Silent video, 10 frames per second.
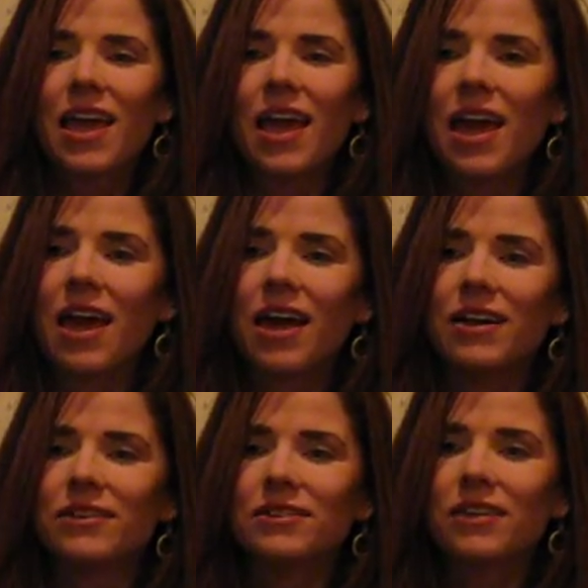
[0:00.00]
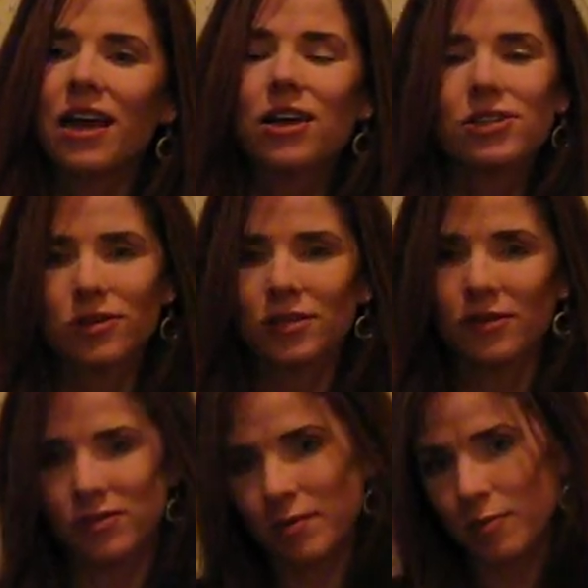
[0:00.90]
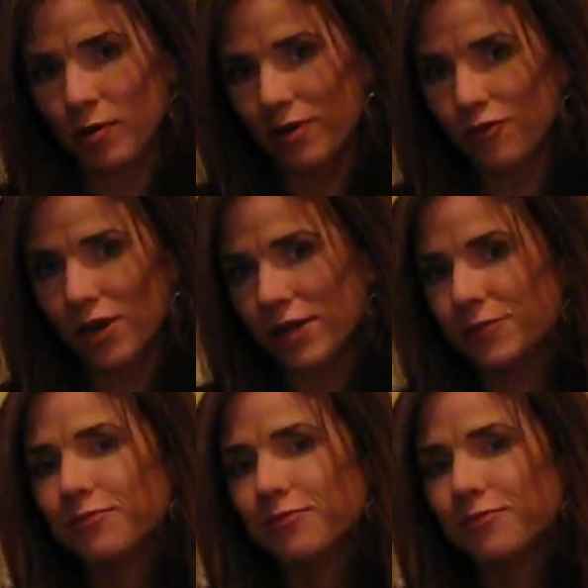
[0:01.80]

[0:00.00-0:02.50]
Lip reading: And I also live with my boyfriend.